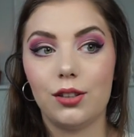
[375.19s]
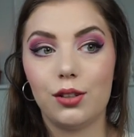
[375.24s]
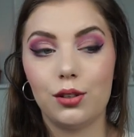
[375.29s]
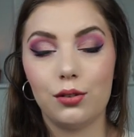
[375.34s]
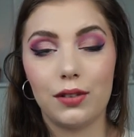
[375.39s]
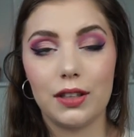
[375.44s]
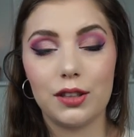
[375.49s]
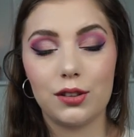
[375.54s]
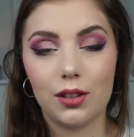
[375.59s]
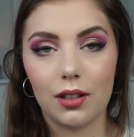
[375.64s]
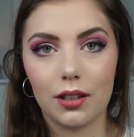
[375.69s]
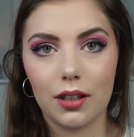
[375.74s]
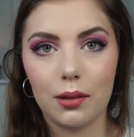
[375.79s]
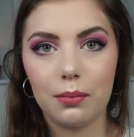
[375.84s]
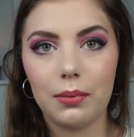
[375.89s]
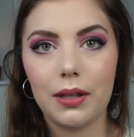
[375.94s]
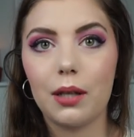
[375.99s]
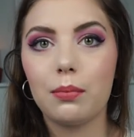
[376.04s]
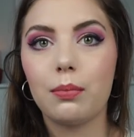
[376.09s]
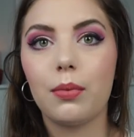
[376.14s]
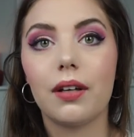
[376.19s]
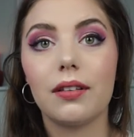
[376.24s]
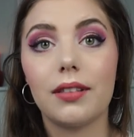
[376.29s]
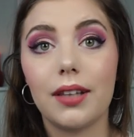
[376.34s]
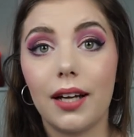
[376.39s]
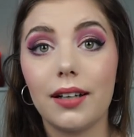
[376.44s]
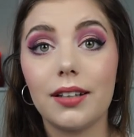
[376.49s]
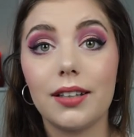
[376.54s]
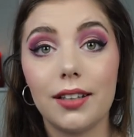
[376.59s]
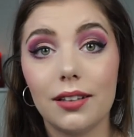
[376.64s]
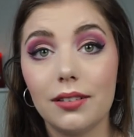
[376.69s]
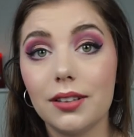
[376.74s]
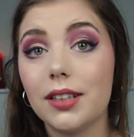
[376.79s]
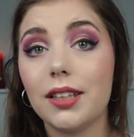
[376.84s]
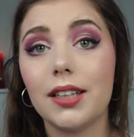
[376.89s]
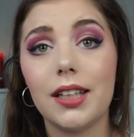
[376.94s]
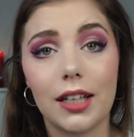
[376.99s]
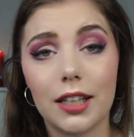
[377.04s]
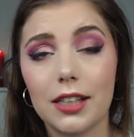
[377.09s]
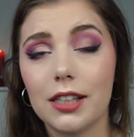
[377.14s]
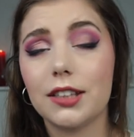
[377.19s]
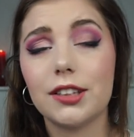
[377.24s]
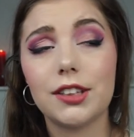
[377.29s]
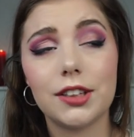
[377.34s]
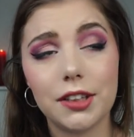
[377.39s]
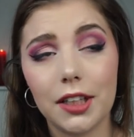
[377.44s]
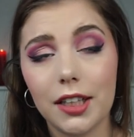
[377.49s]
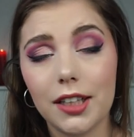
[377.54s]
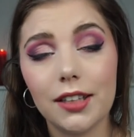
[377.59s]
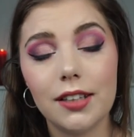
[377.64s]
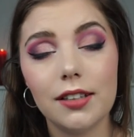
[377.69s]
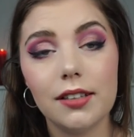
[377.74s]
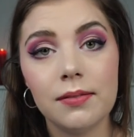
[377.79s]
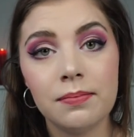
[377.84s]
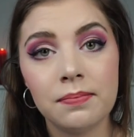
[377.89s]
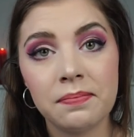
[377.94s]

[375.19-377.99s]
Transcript: Too Faced Chocolate Bar but that Guilty Ganache shade,